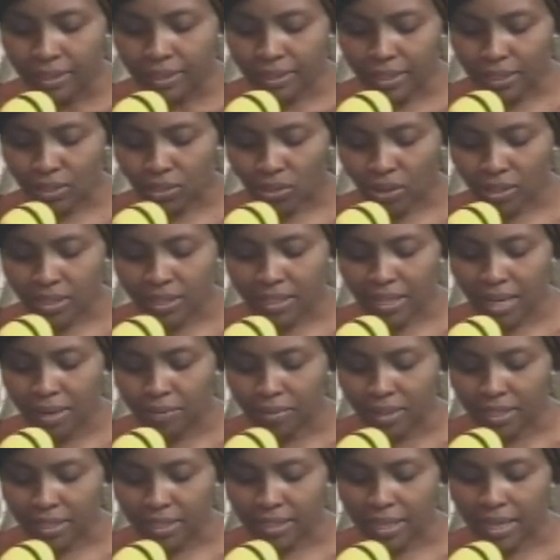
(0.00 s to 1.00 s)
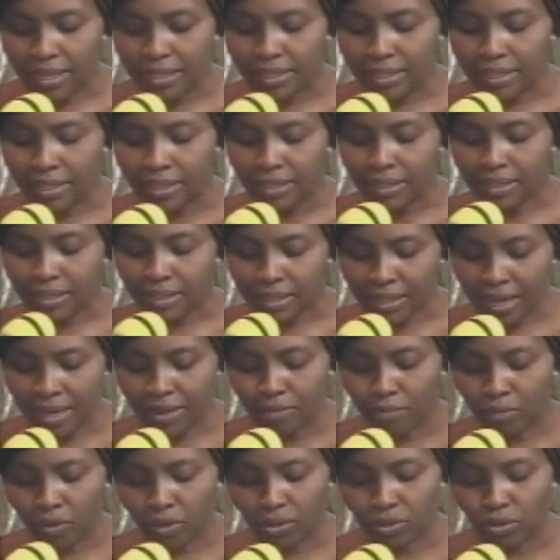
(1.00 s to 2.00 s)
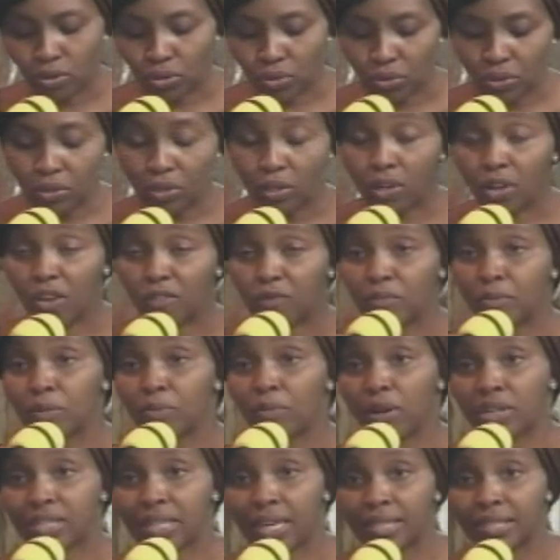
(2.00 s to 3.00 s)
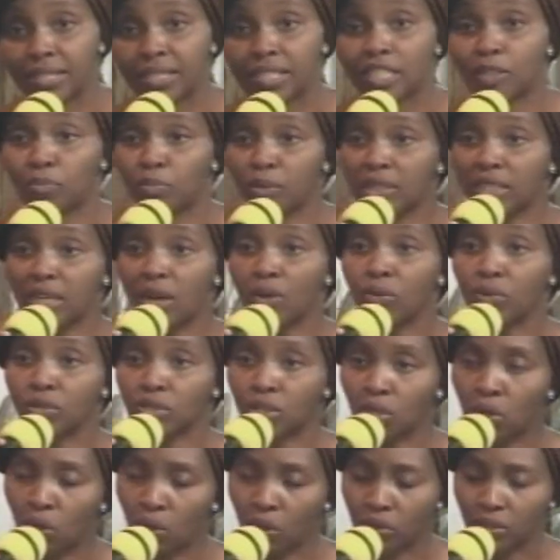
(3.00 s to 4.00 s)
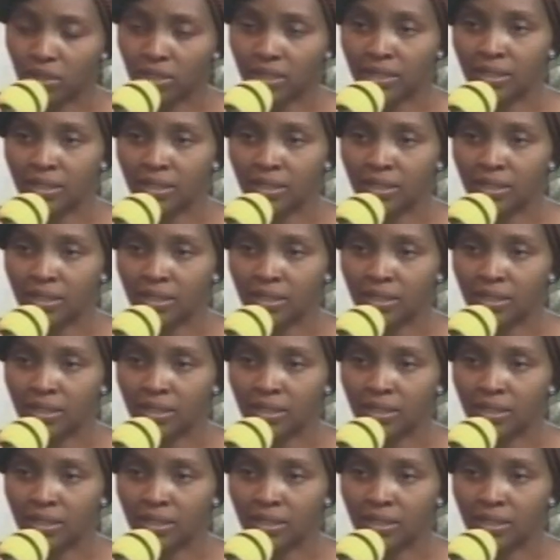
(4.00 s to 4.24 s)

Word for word: The third time he said, Simon, do you love me more than this? Peter was hot.